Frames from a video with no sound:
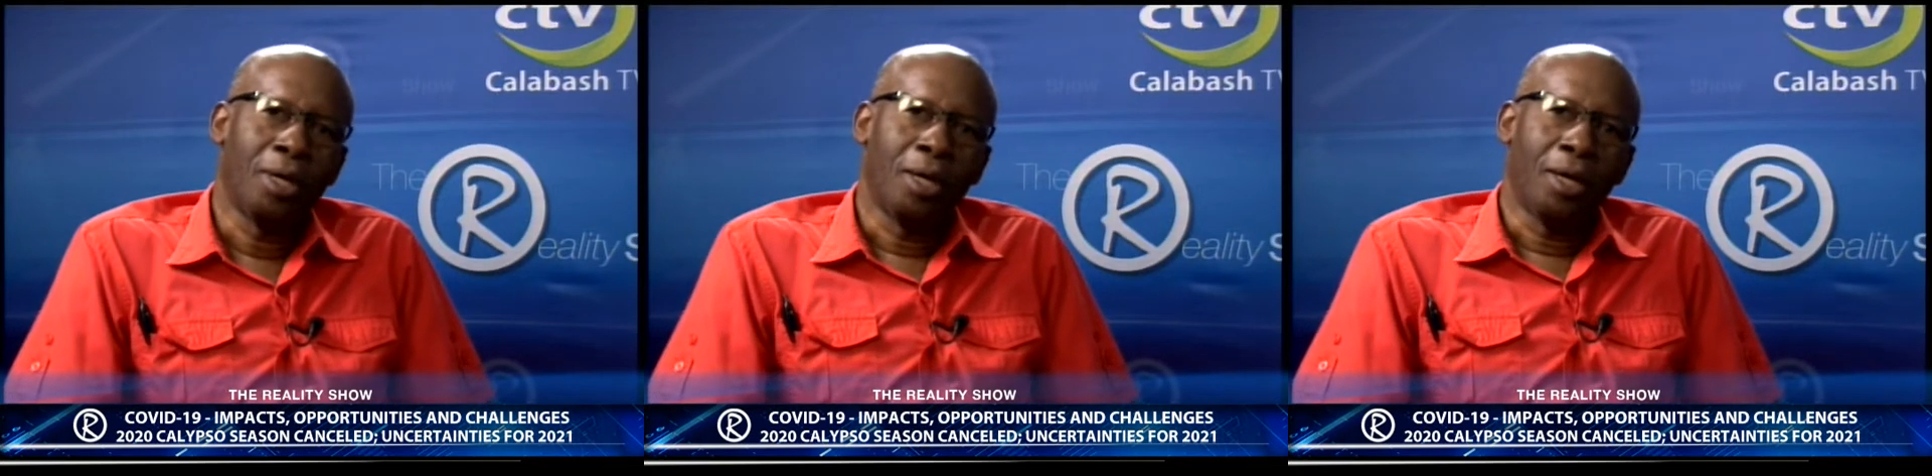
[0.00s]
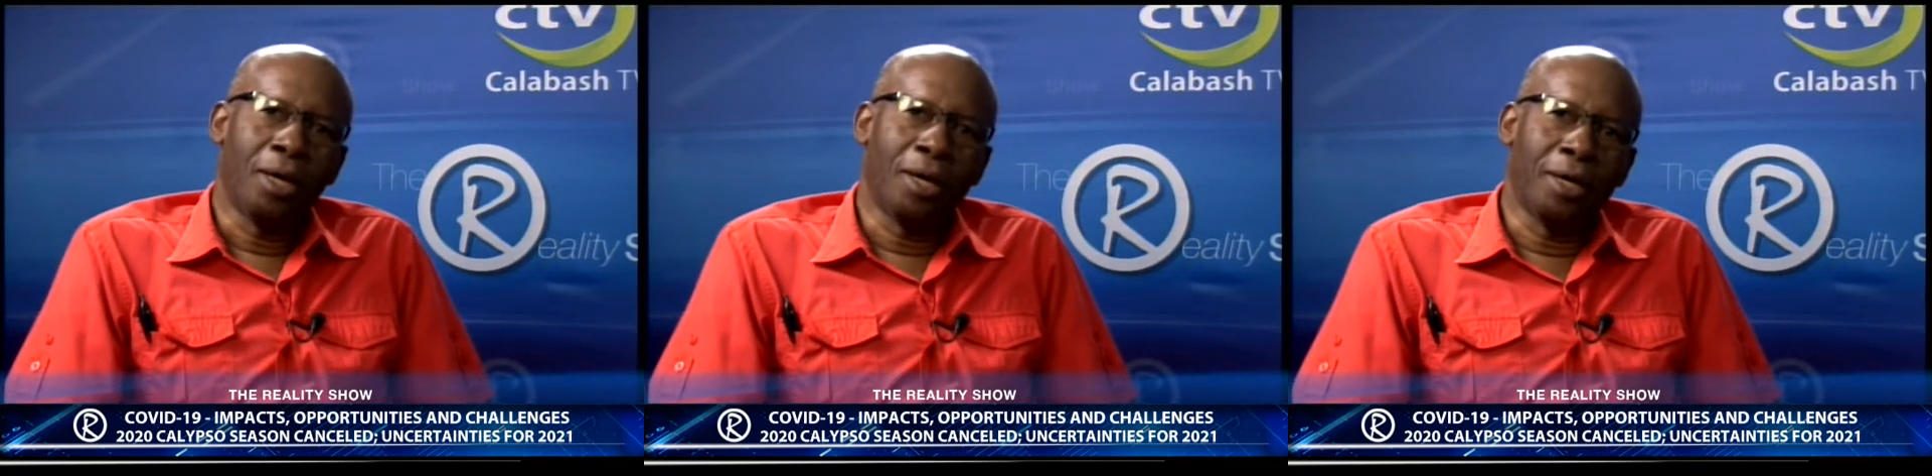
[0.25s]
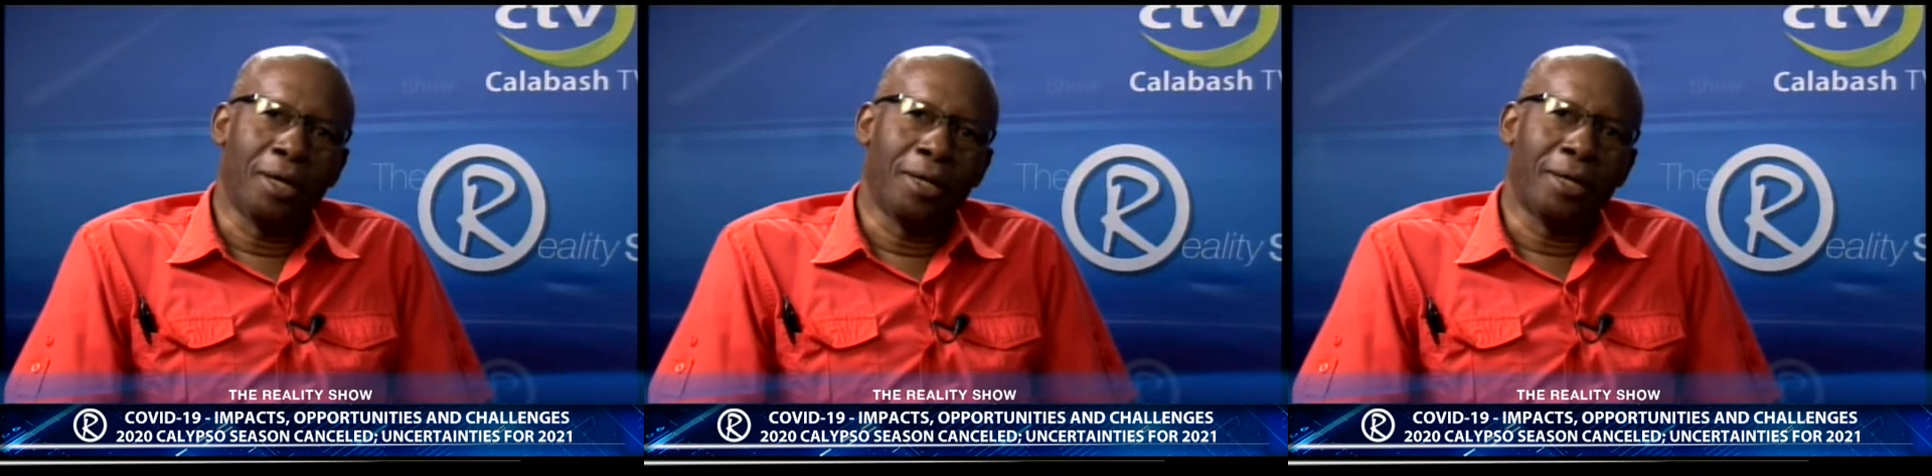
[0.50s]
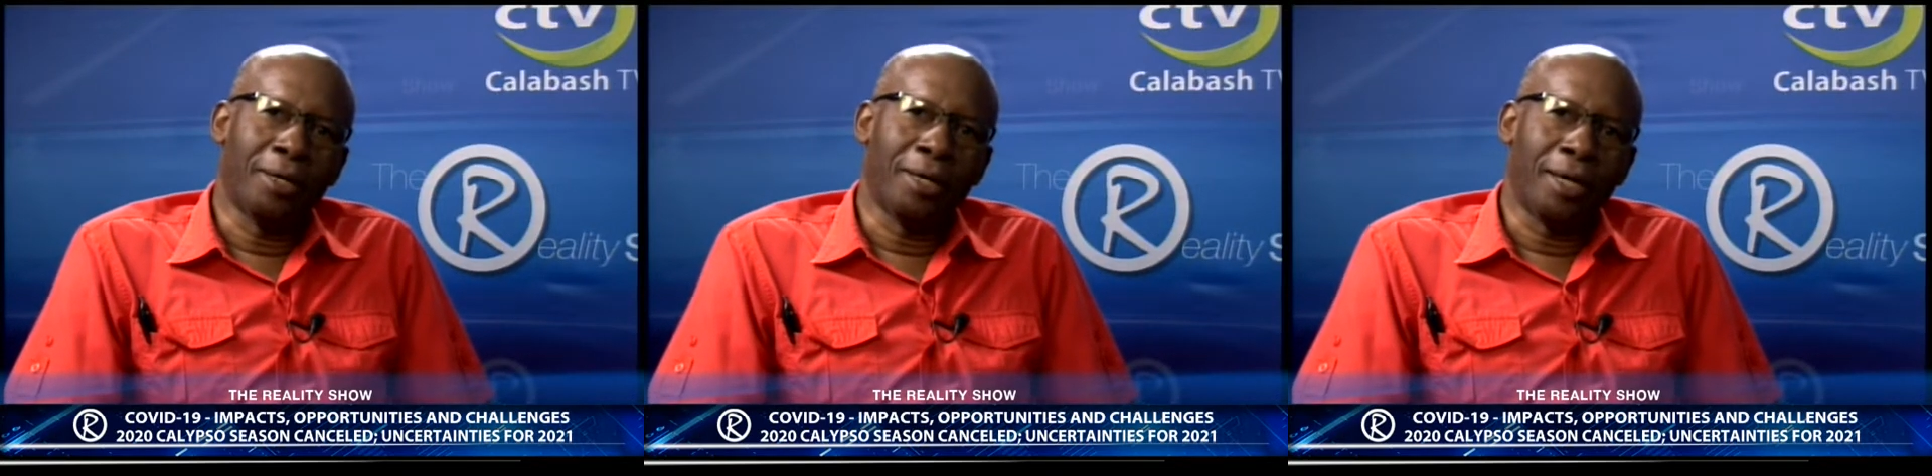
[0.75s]

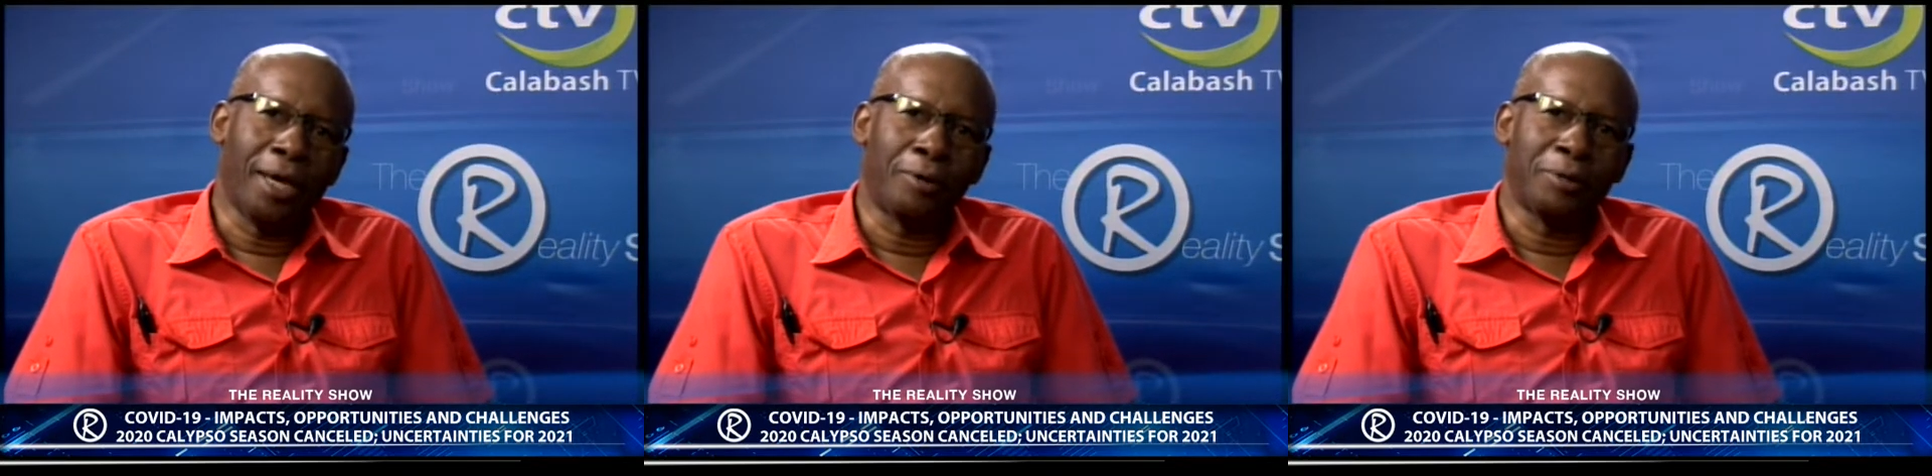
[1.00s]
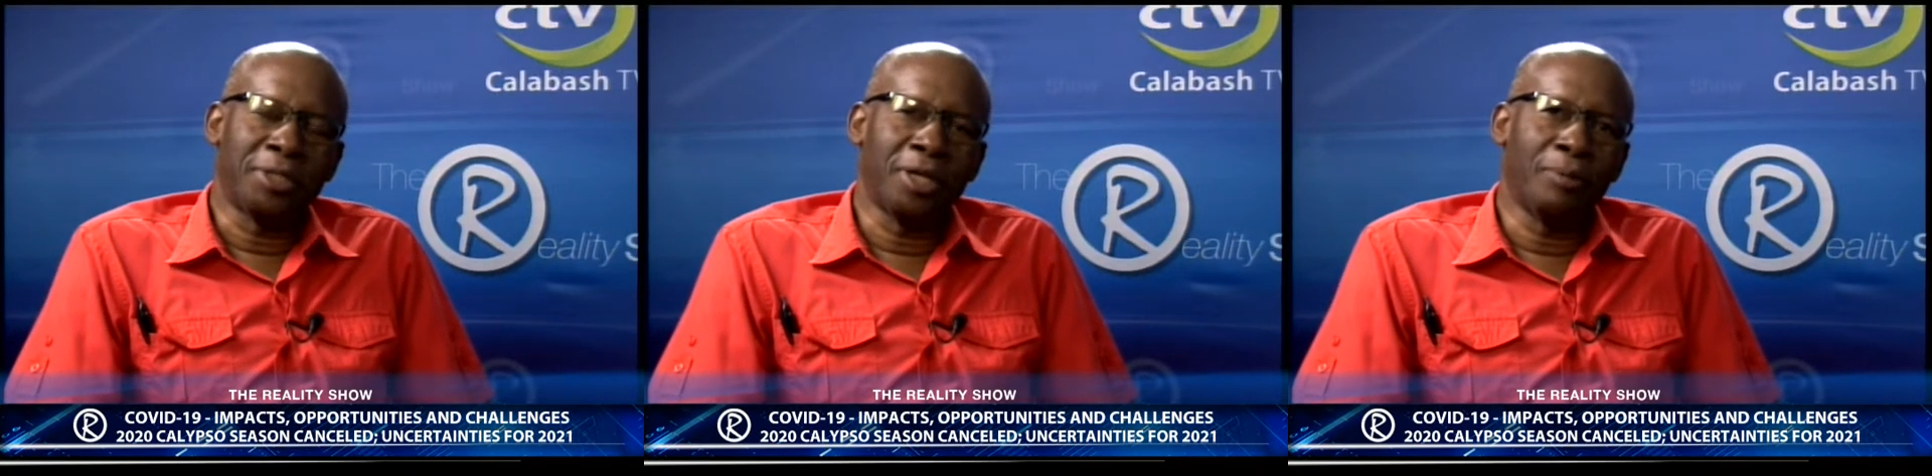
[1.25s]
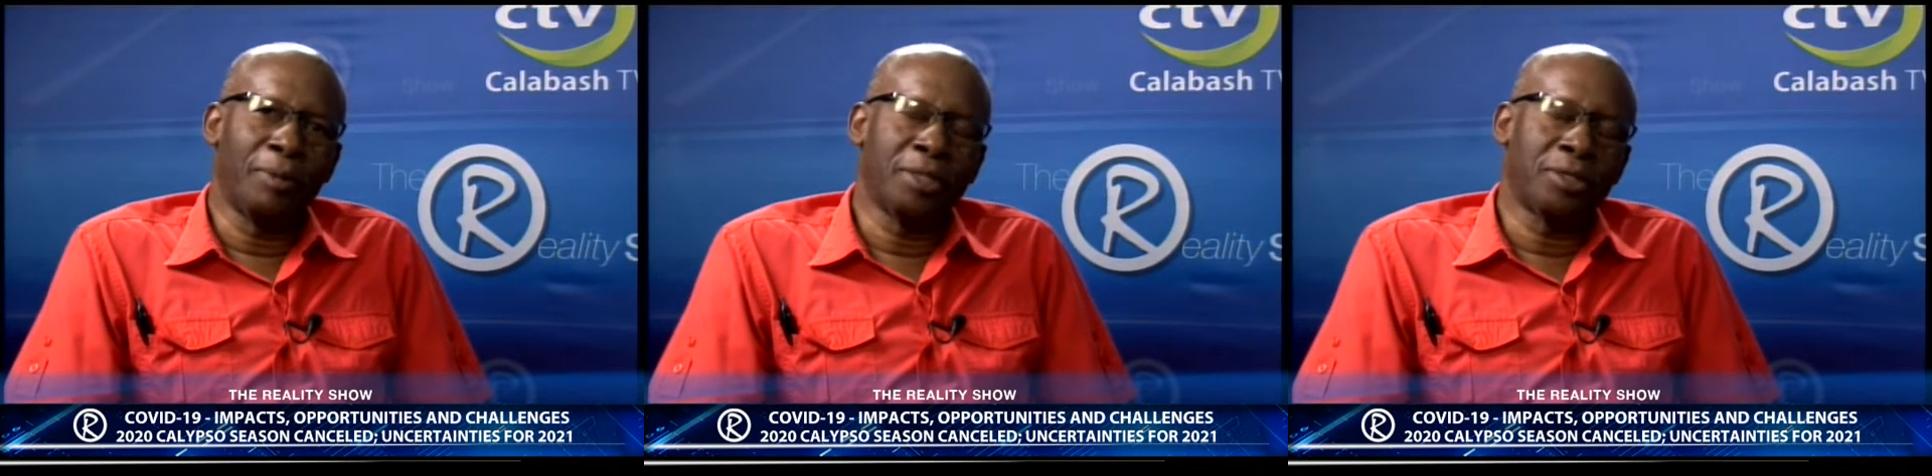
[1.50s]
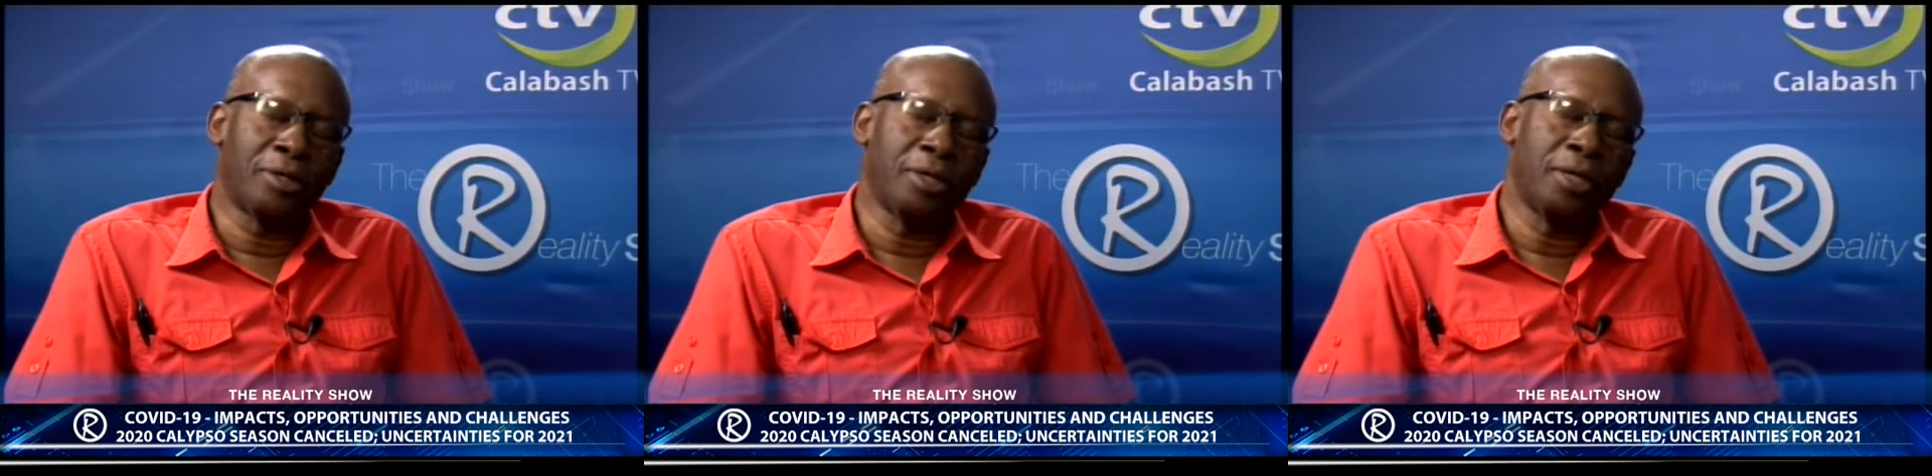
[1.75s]
And I could tell you,
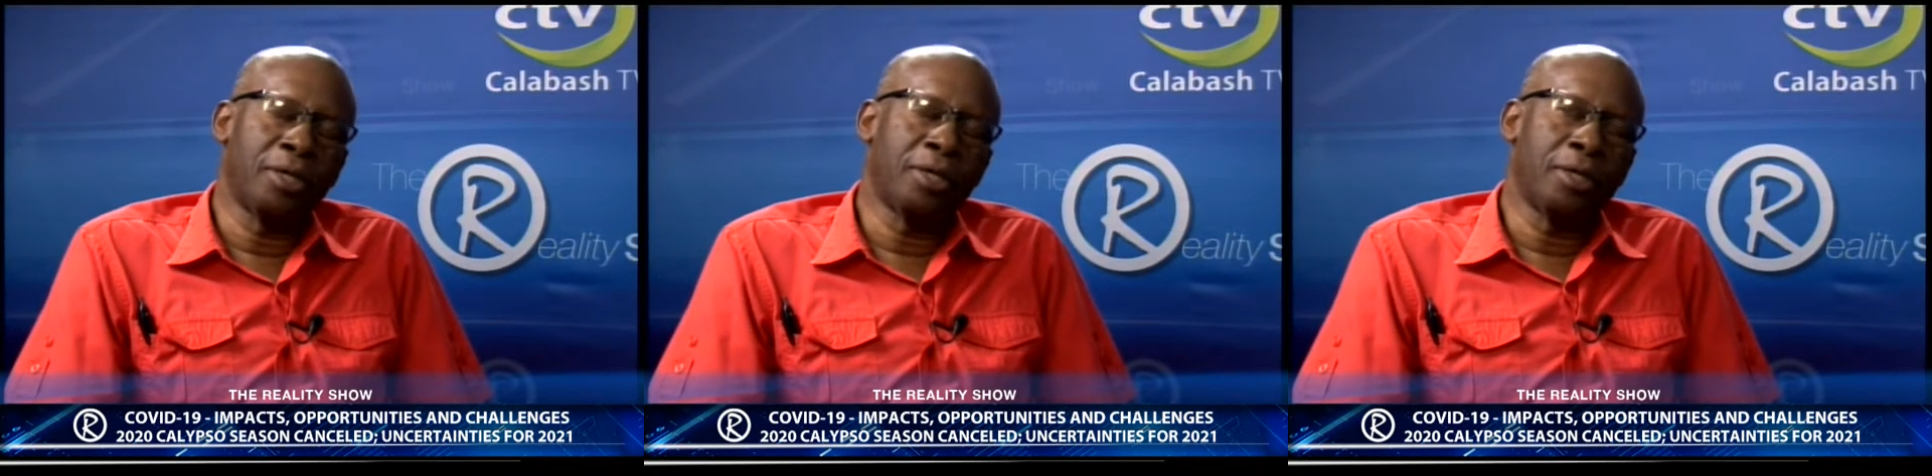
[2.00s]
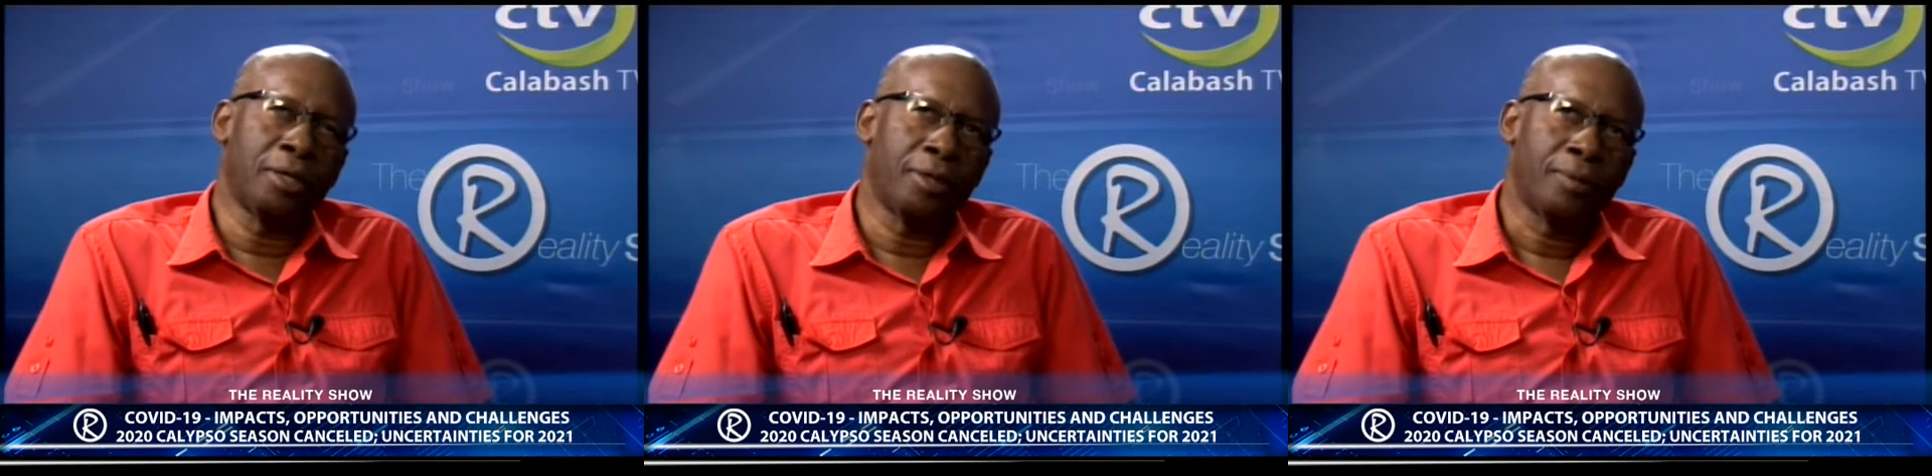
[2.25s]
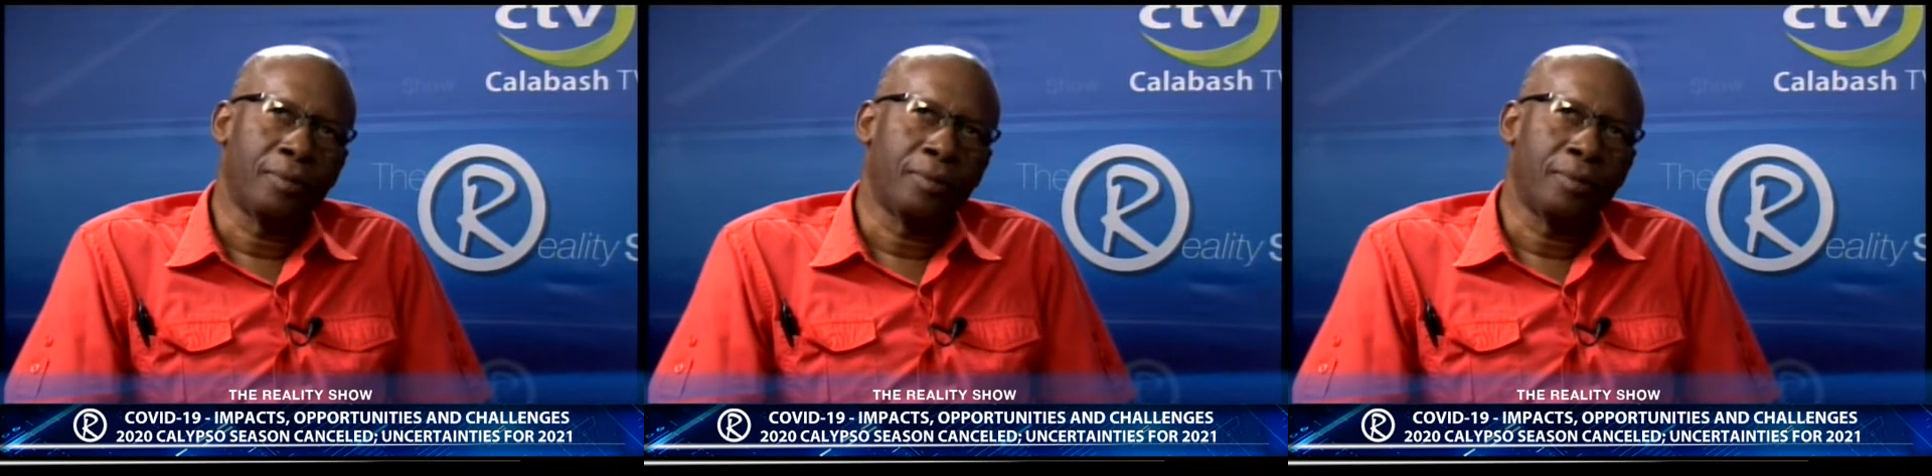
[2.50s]
based on the